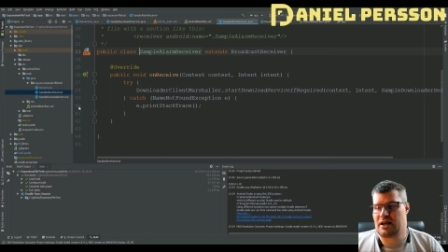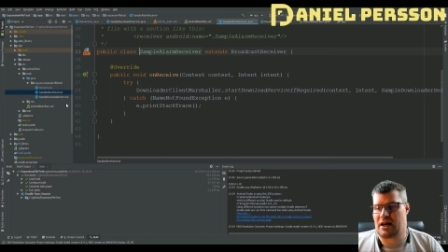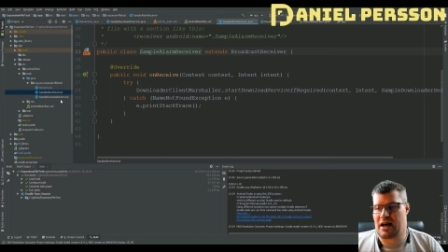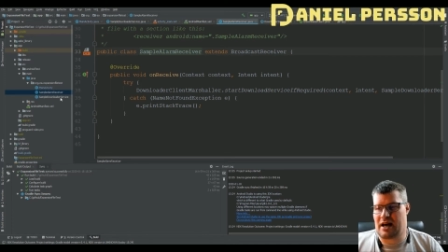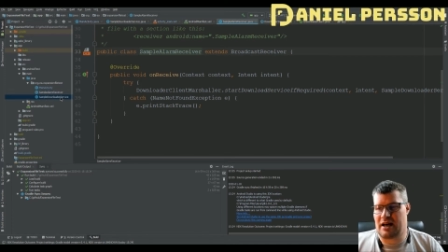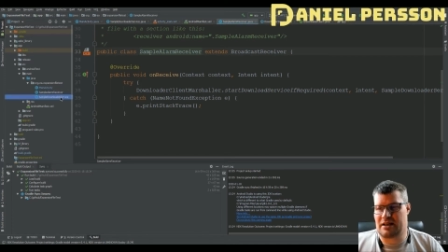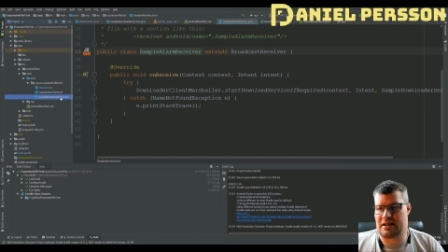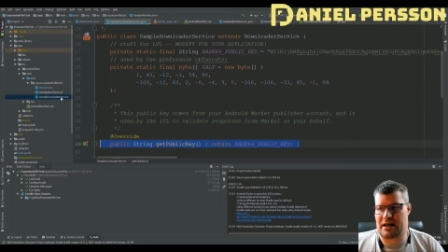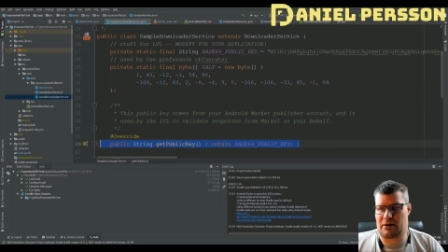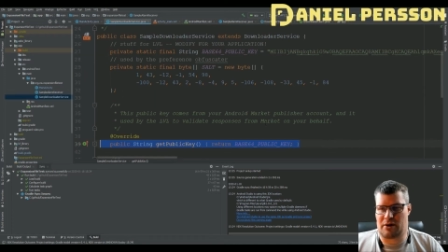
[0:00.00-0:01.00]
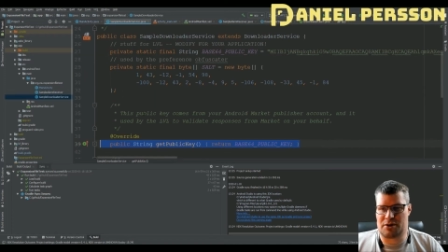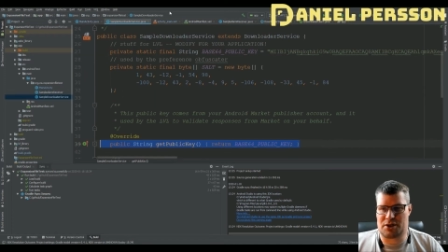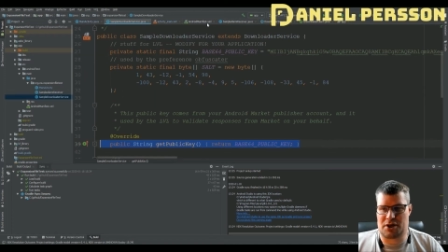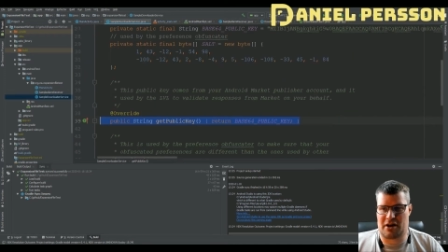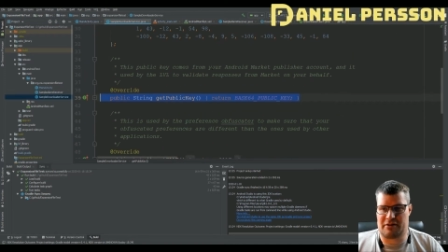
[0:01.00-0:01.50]
and the download
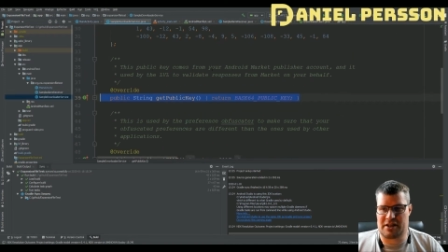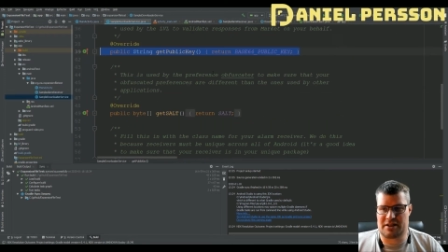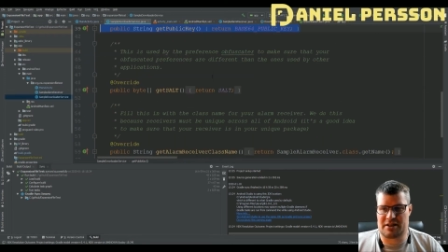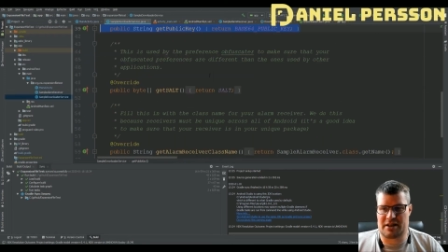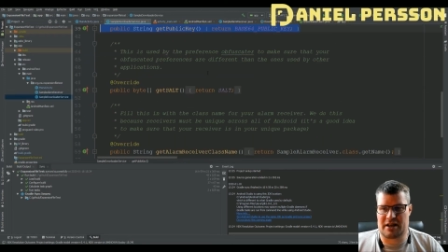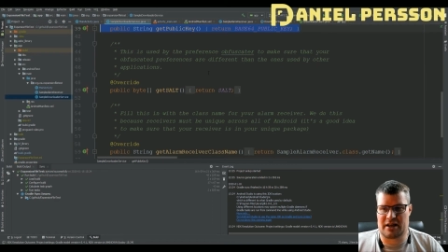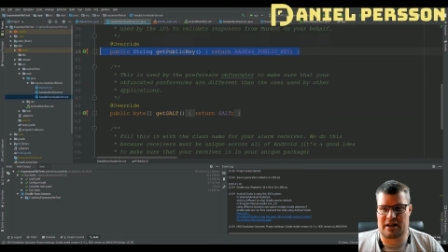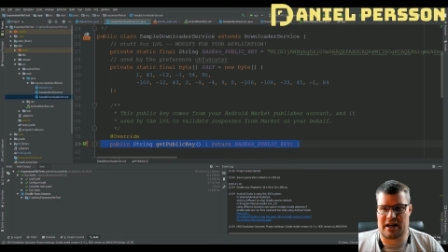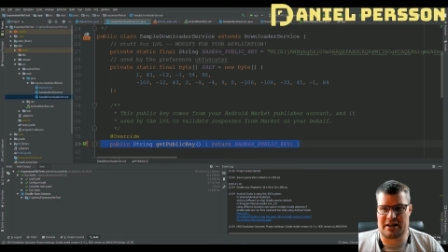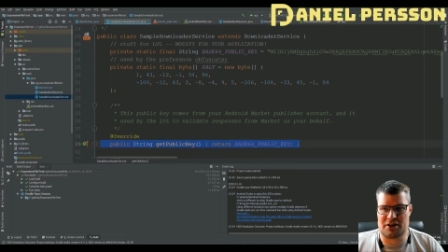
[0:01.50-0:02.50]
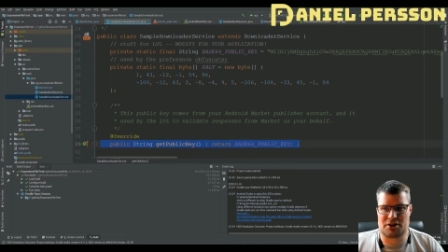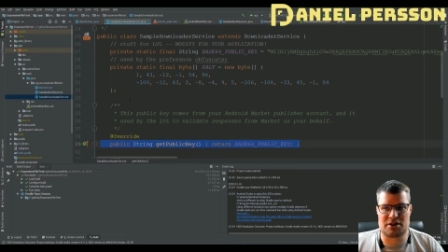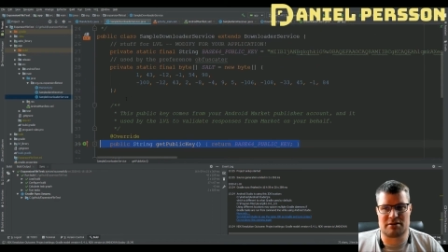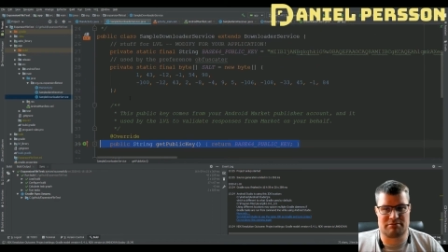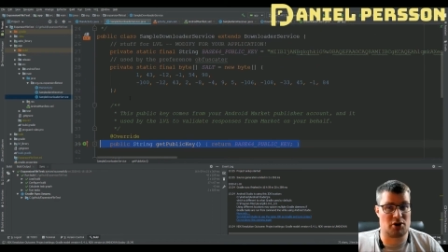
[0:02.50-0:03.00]
service uh, I
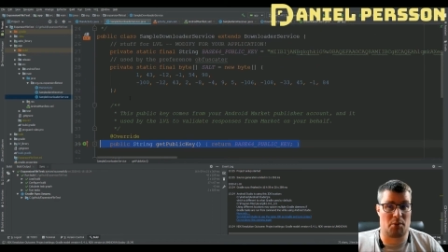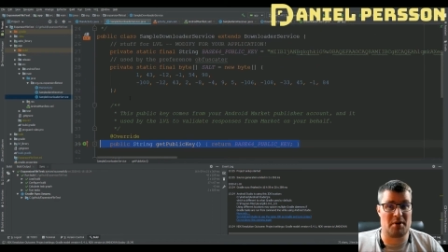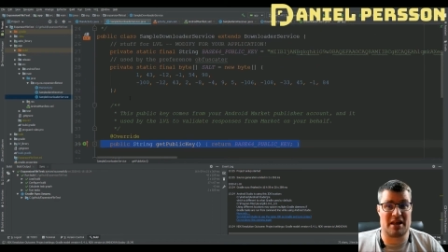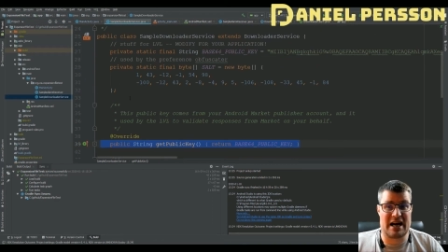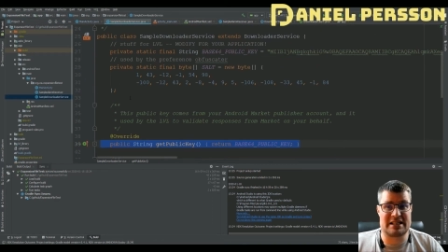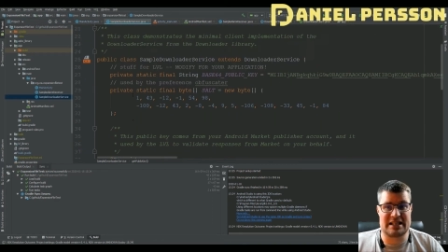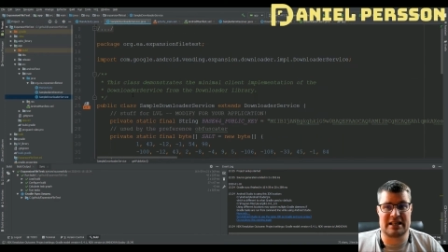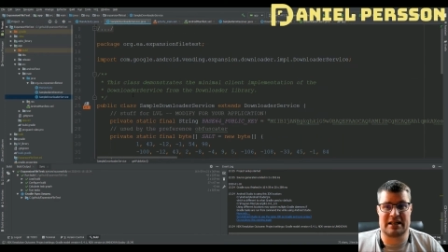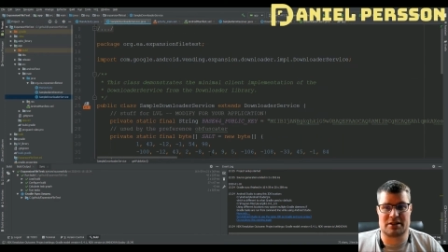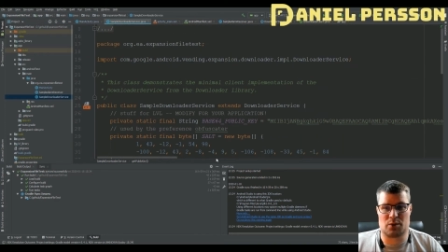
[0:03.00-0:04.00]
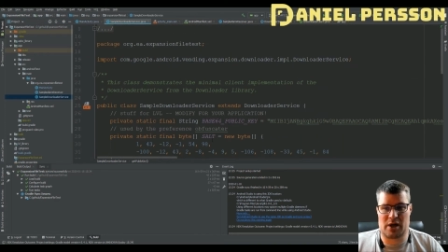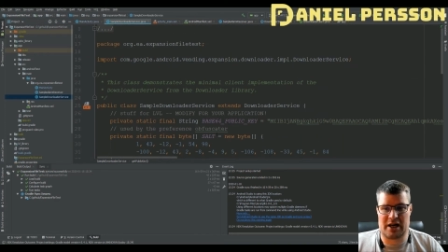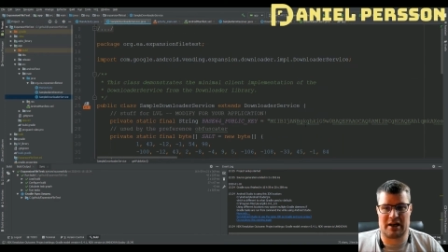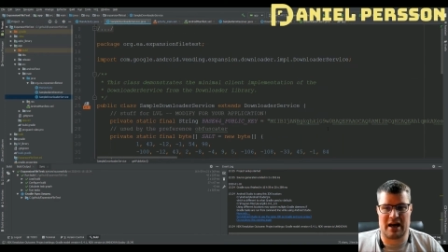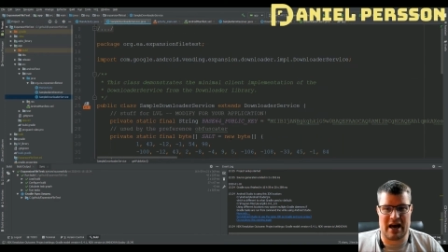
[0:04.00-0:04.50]
just copied that in as
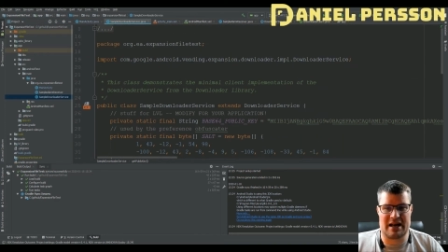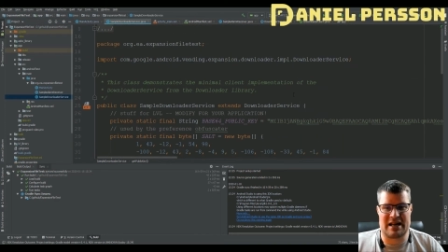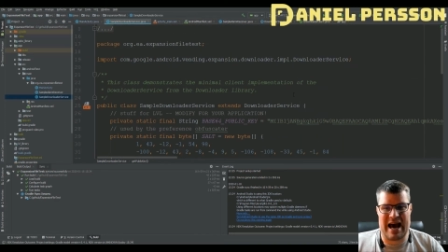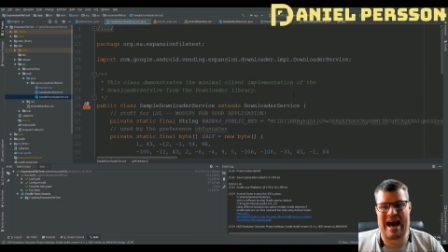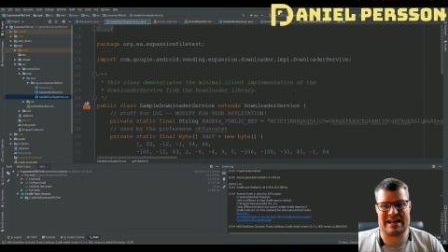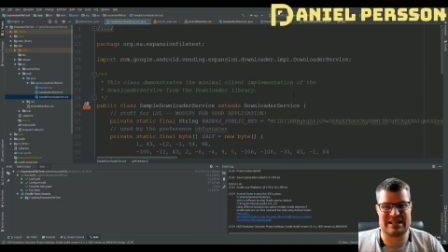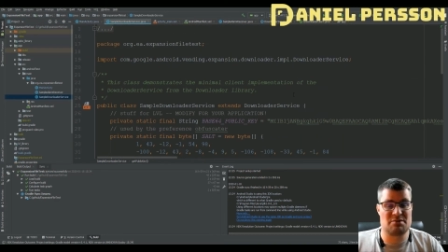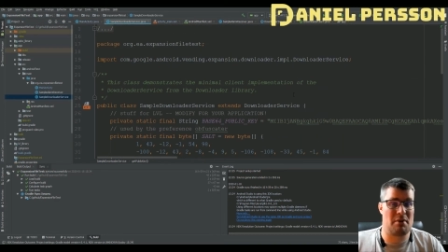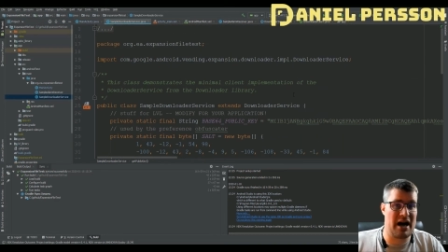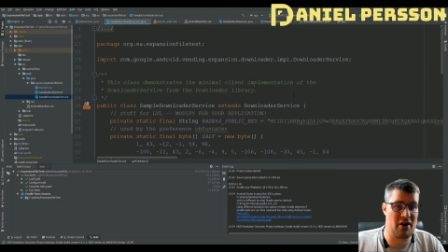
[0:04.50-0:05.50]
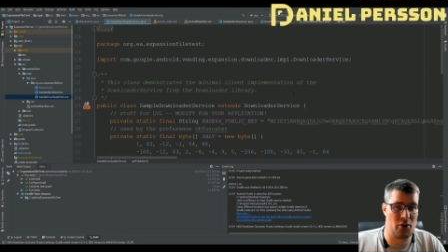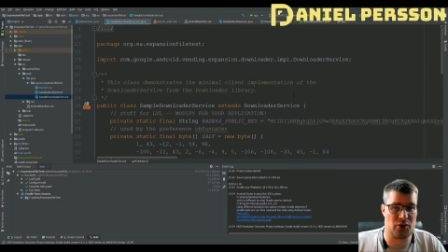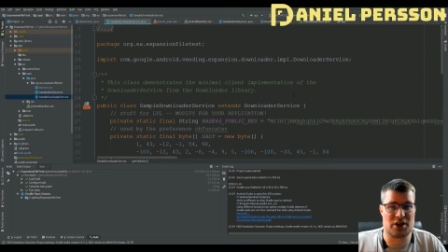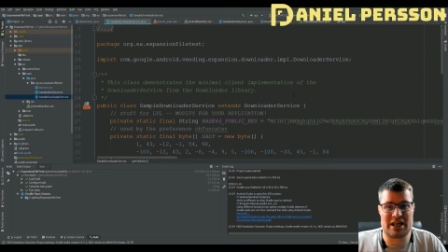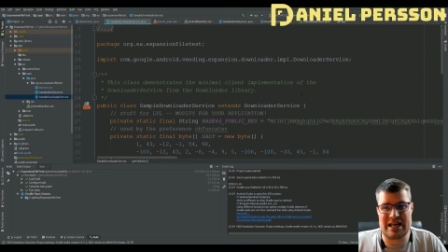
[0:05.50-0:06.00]
well and added my
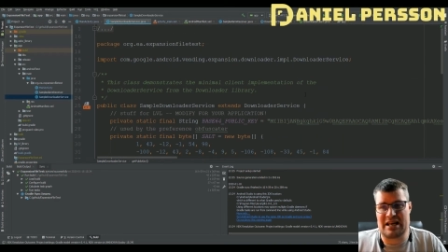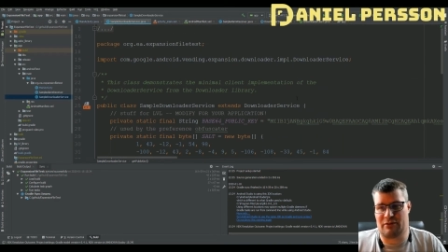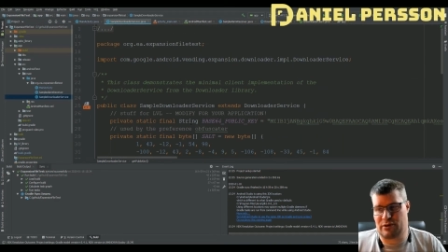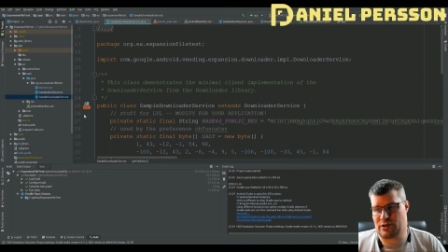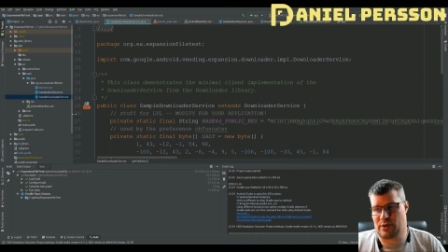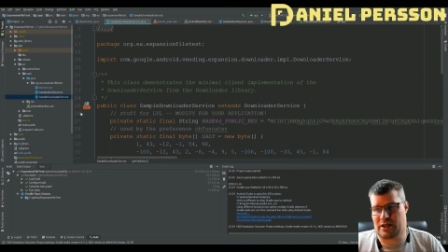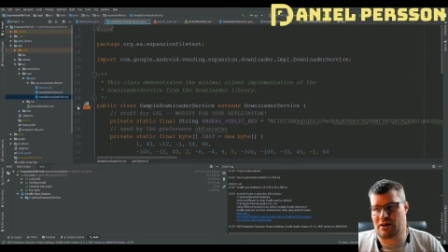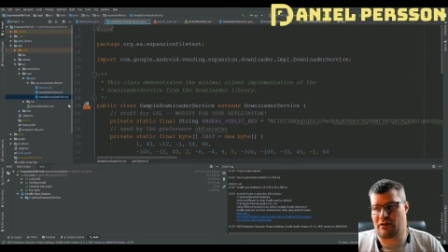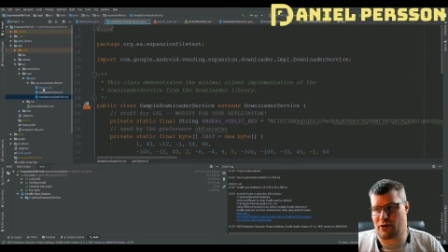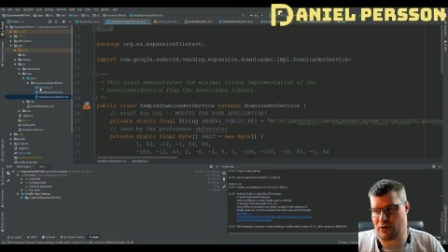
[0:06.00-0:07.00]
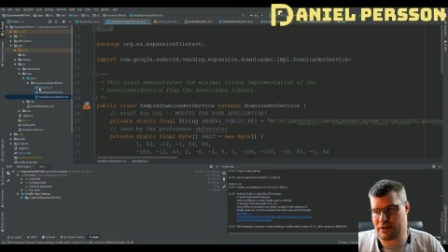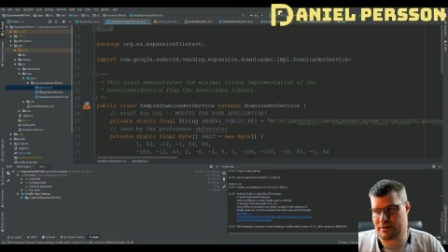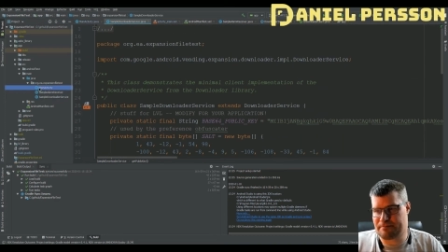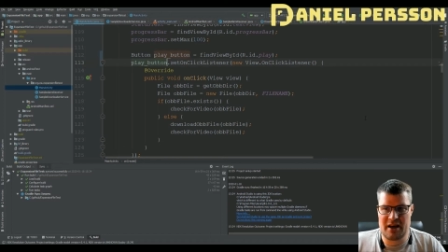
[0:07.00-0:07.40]
own key to it of course.